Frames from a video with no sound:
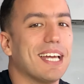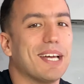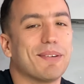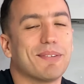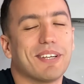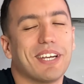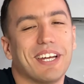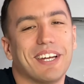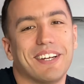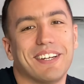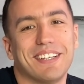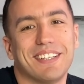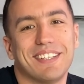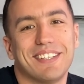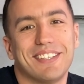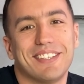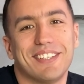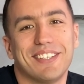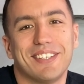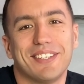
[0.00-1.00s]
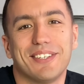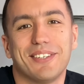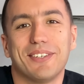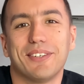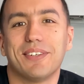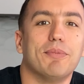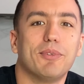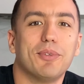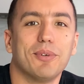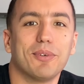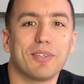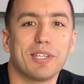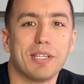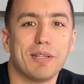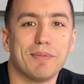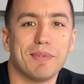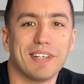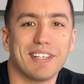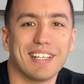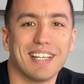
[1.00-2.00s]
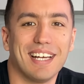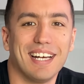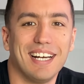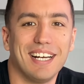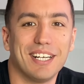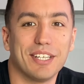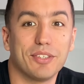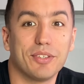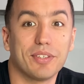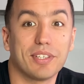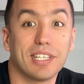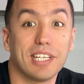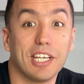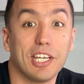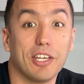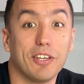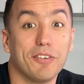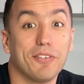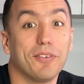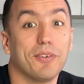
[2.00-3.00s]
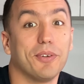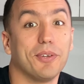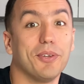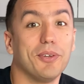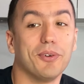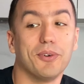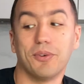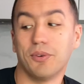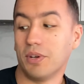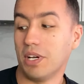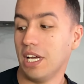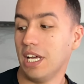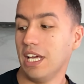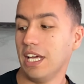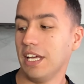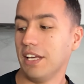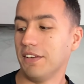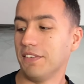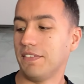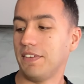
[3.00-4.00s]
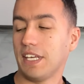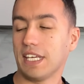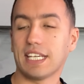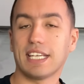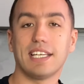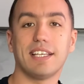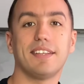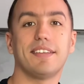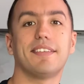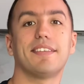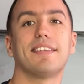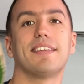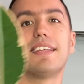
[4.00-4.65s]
I'm going to talk to you about how to care for your Ficus